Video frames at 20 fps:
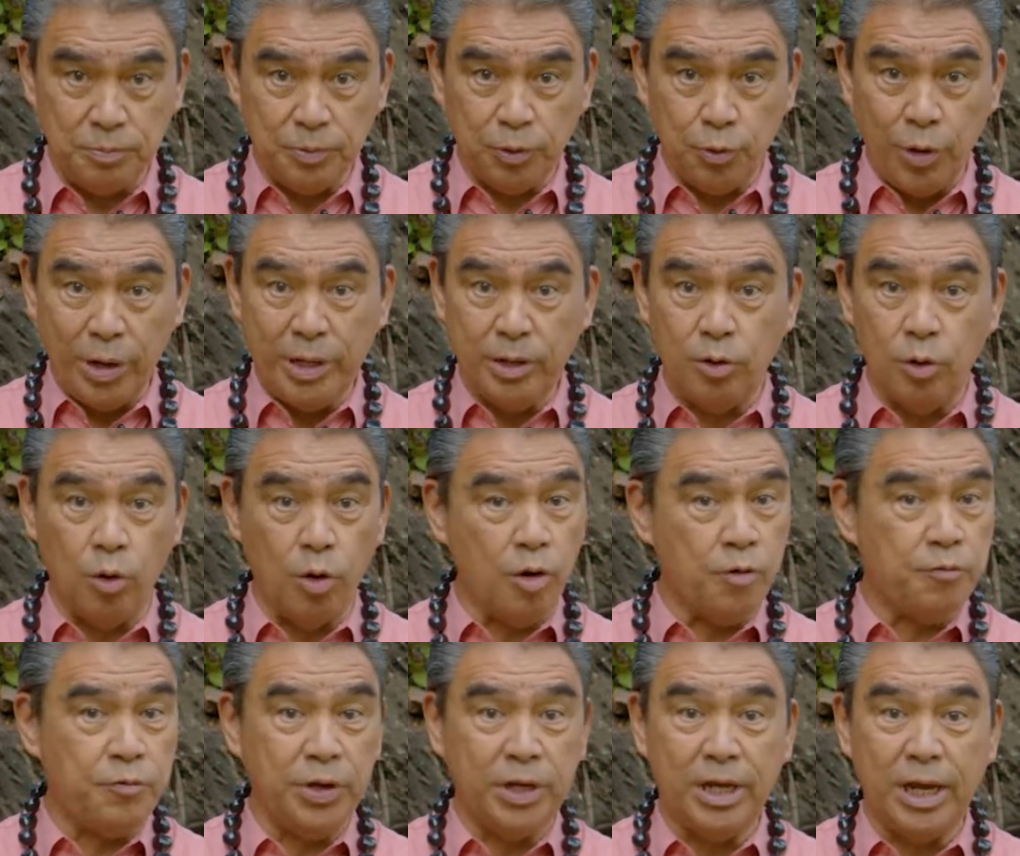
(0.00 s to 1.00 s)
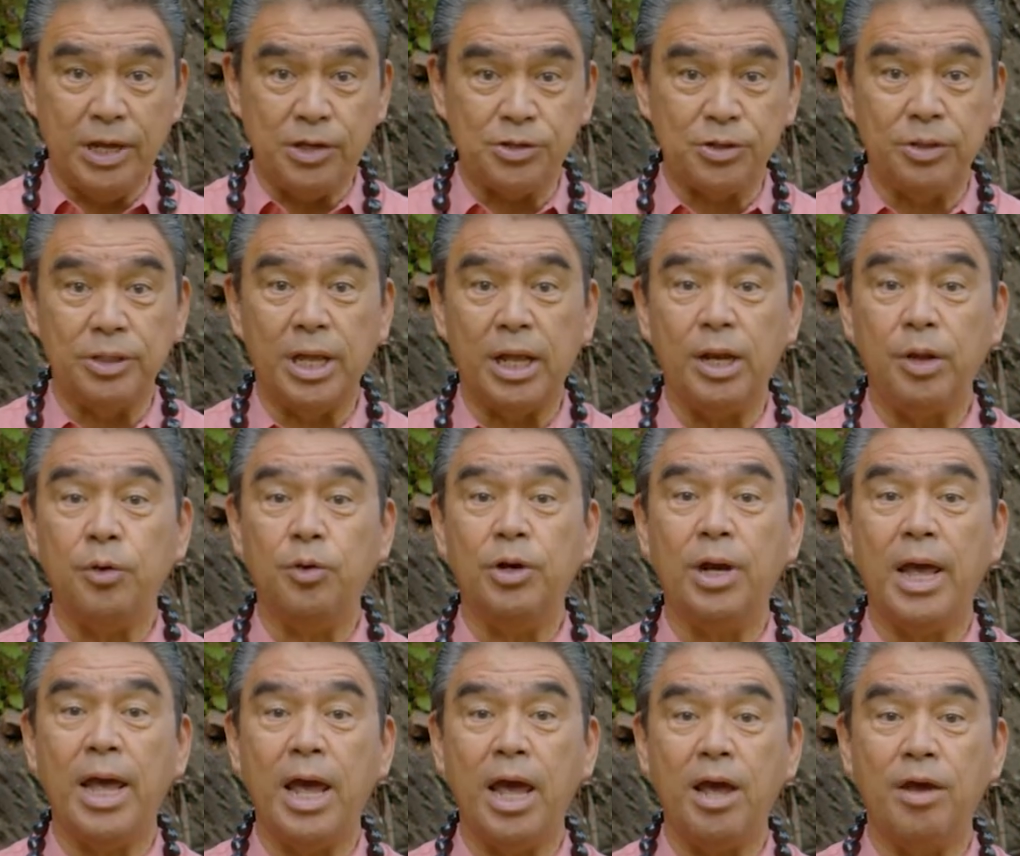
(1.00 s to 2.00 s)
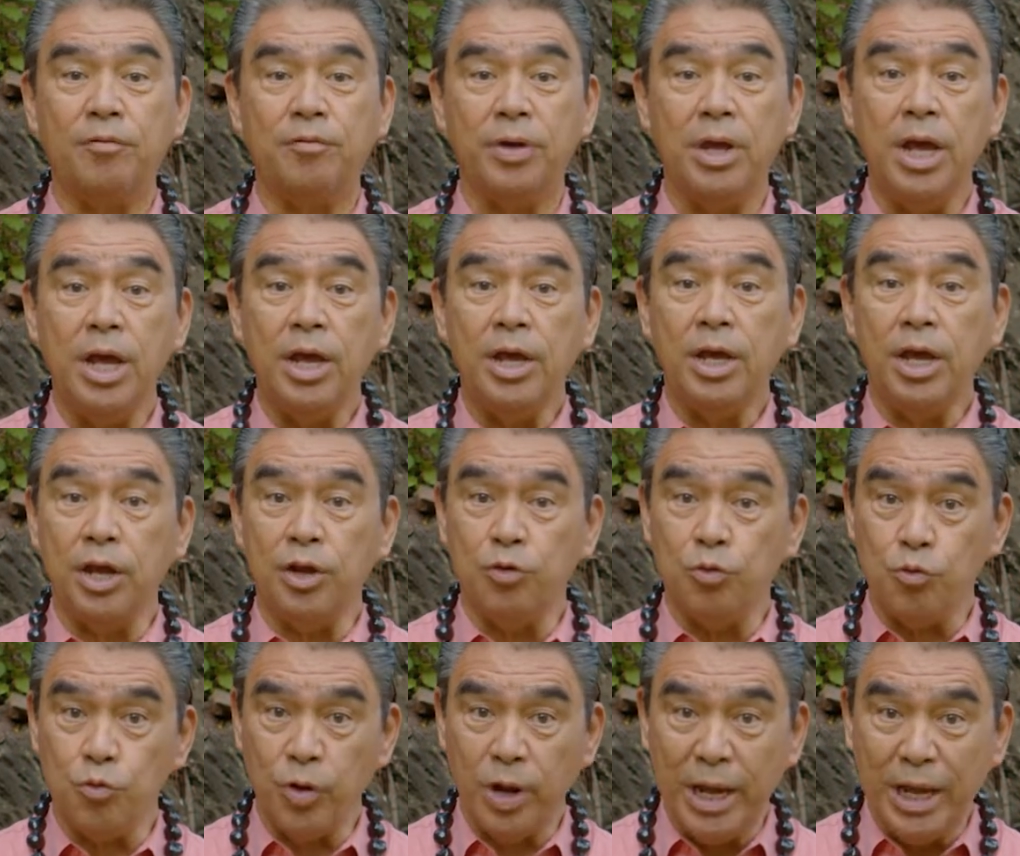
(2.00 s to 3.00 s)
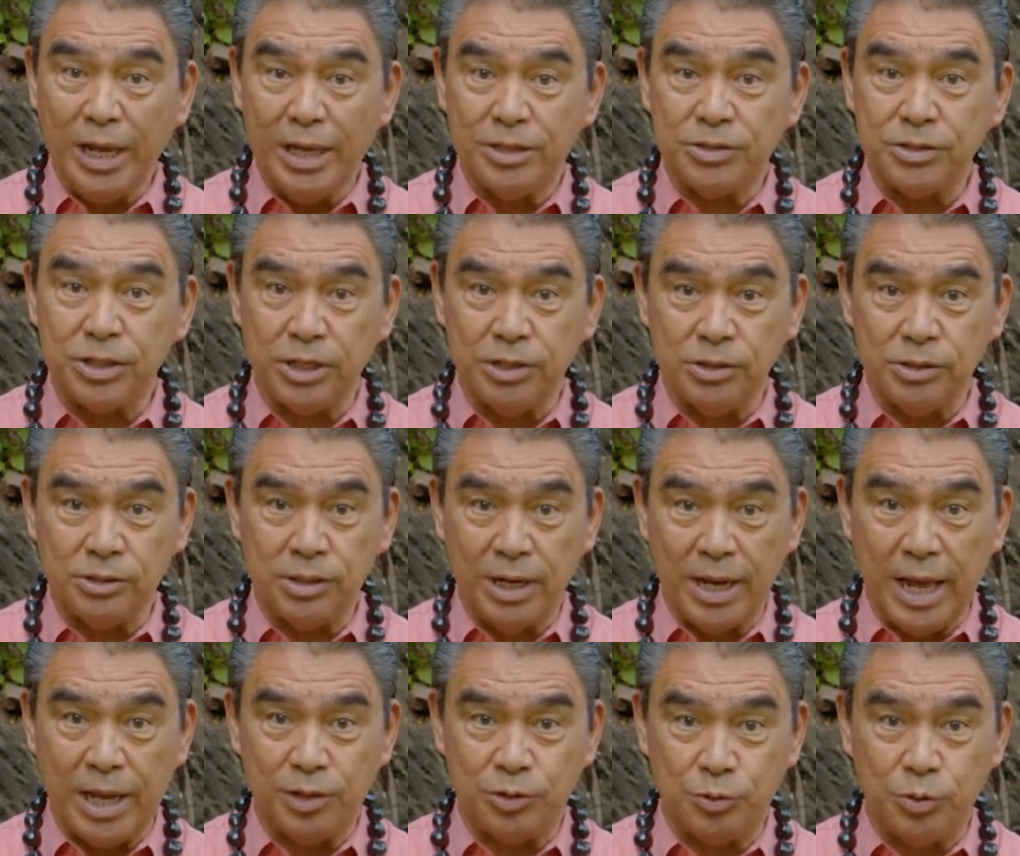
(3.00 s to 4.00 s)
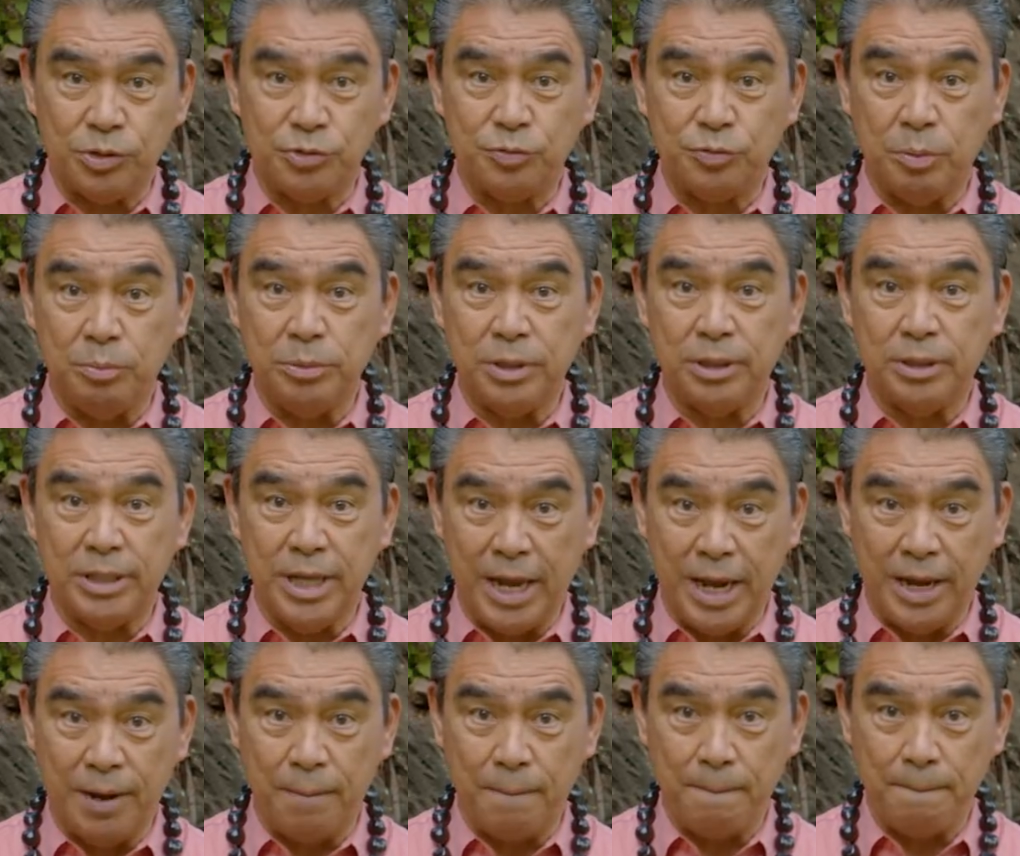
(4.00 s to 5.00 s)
great glorification that he will have in raising Lazarus from the dead.